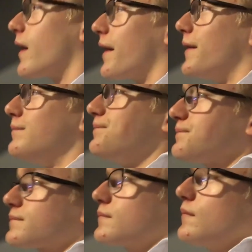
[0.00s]

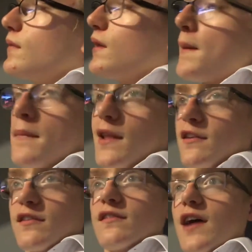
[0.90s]
My
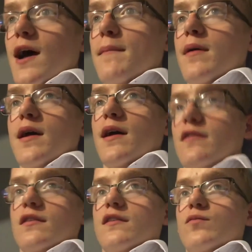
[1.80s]
last exam is
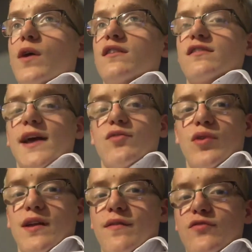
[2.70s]
on Wednesday,
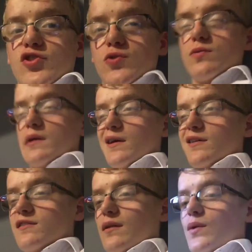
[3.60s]
20th of June.
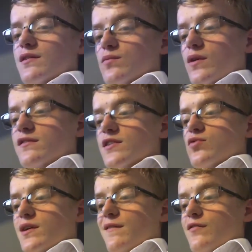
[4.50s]
So Wednesday,
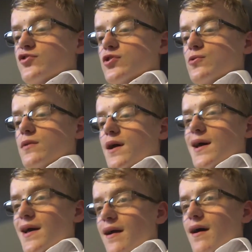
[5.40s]
20th of June,
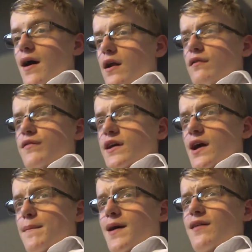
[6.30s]
I don't think
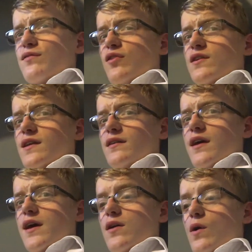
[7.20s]
I might vlog on that
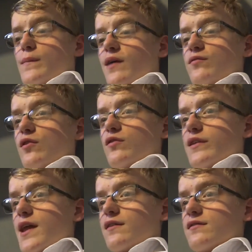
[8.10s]
day, or I might vlog on
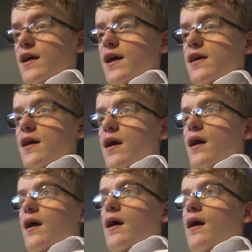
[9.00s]
the next day.
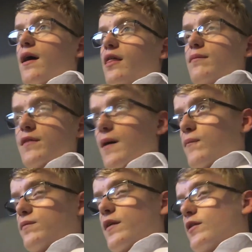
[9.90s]
And
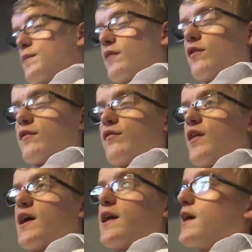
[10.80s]
then there'll be a vlog on
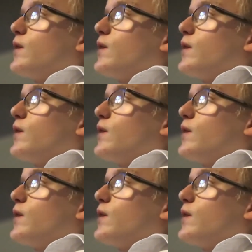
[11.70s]
Friday.